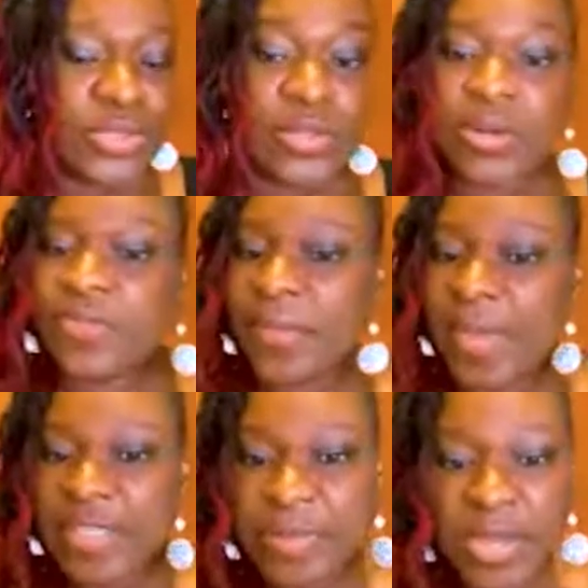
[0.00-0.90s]
to learn
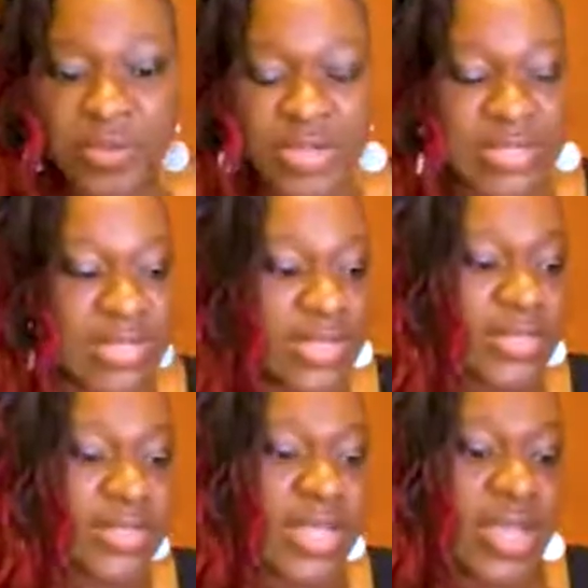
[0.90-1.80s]
from
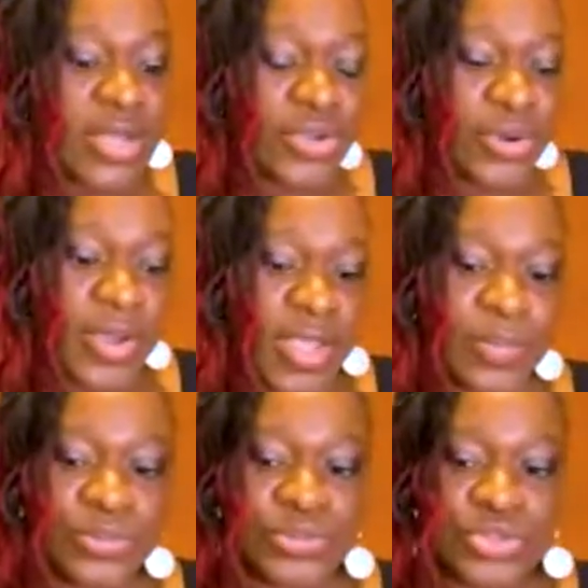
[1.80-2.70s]
experiences, you're
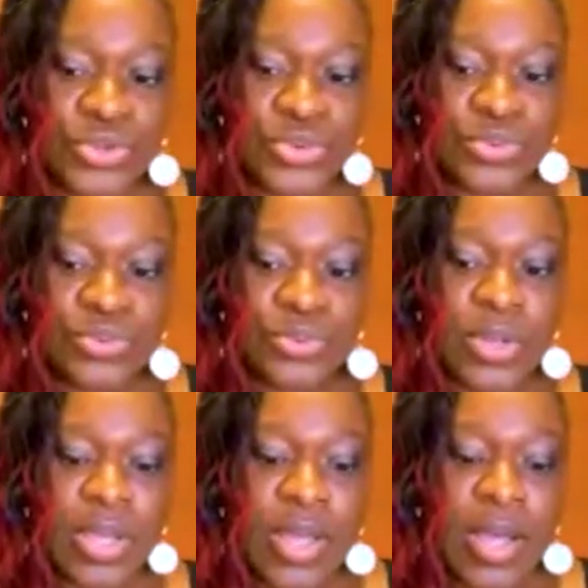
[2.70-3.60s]
able
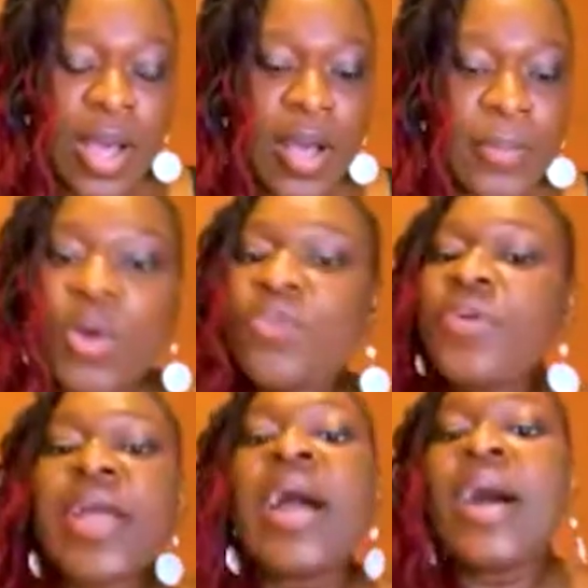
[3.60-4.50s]
to
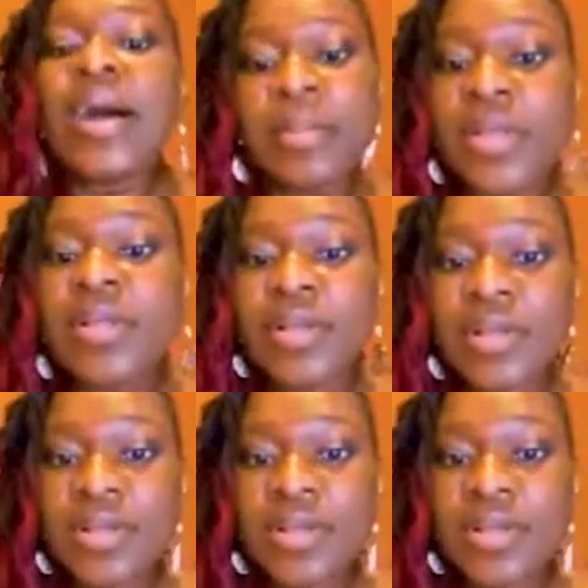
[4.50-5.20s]
overcome